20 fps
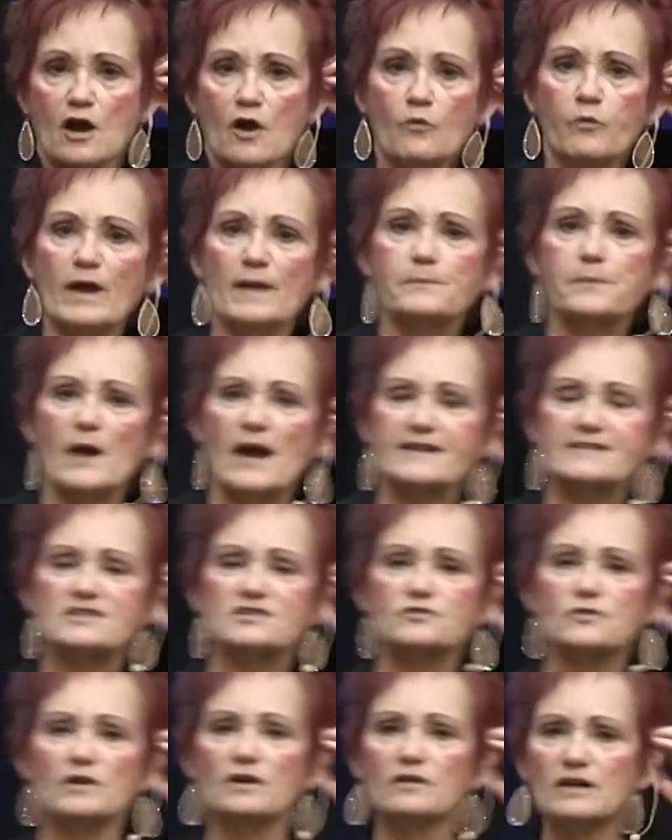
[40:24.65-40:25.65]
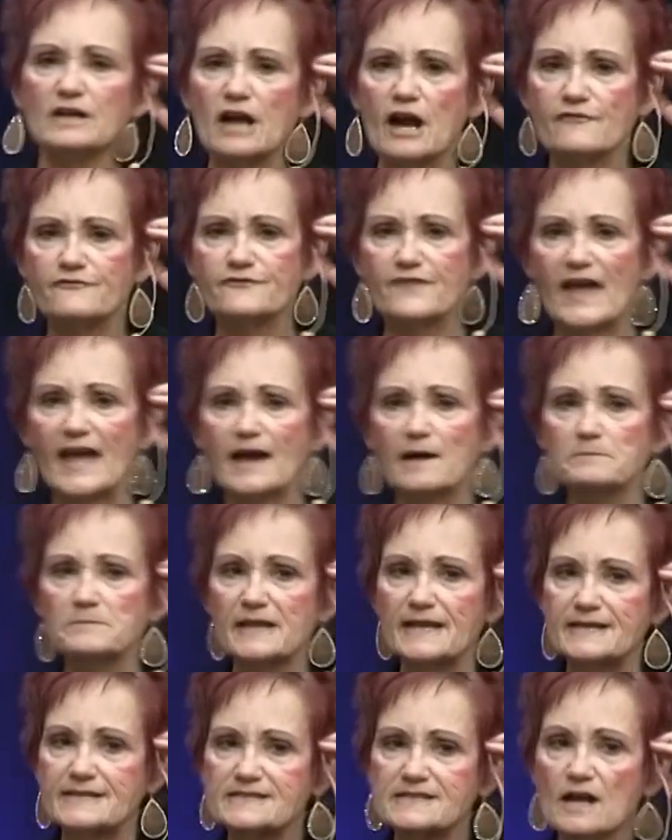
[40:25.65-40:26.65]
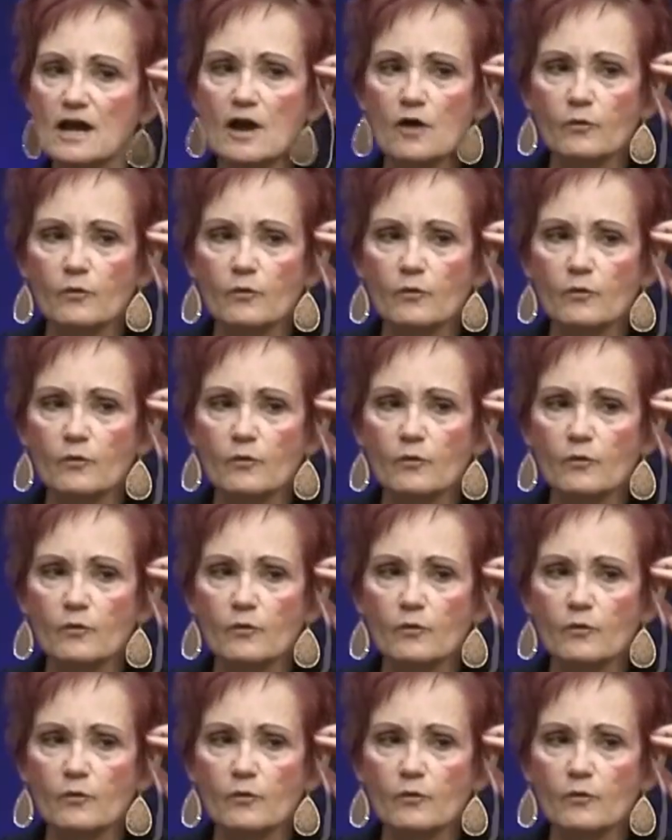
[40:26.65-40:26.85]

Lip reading: We press through in our families.